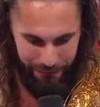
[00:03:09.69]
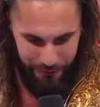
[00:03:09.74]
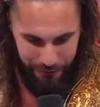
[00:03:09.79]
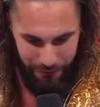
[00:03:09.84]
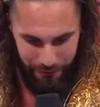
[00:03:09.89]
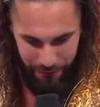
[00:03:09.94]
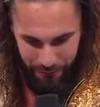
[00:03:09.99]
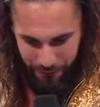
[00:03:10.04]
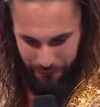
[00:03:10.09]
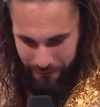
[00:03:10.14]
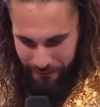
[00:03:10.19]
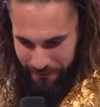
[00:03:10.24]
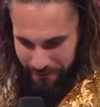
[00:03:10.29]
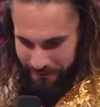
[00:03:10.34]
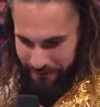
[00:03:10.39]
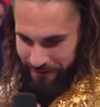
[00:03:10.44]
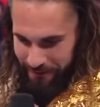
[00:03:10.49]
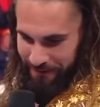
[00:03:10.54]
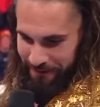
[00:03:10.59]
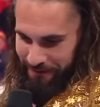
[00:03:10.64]
you
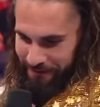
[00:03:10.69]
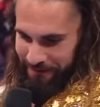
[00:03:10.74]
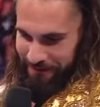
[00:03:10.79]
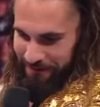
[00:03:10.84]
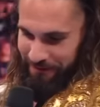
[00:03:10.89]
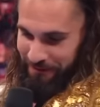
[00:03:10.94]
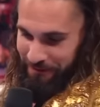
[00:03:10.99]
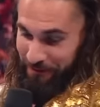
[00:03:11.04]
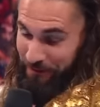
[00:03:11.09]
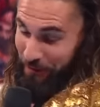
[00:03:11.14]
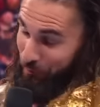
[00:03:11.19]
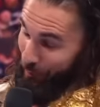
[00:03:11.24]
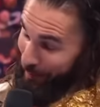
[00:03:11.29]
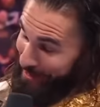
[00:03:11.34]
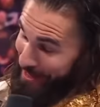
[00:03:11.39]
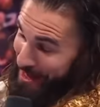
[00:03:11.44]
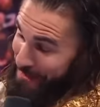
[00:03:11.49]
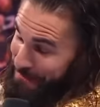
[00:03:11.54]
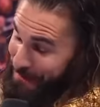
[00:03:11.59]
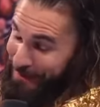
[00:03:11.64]
that
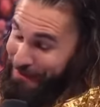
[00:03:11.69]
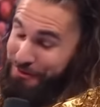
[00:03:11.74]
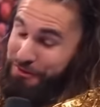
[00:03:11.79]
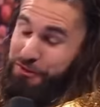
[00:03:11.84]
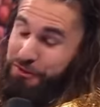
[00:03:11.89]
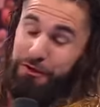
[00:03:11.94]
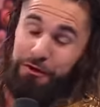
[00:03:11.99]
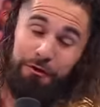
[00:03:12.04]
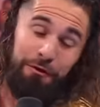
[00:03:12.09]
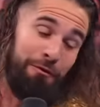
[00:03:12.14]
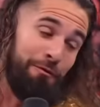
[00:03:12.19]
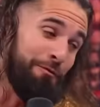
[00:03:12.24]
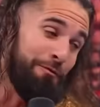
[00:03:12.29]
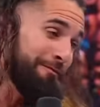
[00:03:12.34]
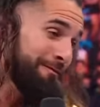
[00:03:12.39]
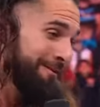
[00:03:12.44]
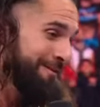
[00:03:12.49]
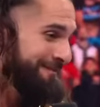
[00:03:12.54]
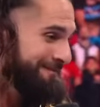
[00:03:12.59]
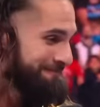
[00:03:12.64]
when I beat
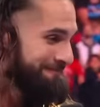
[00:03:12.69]
you,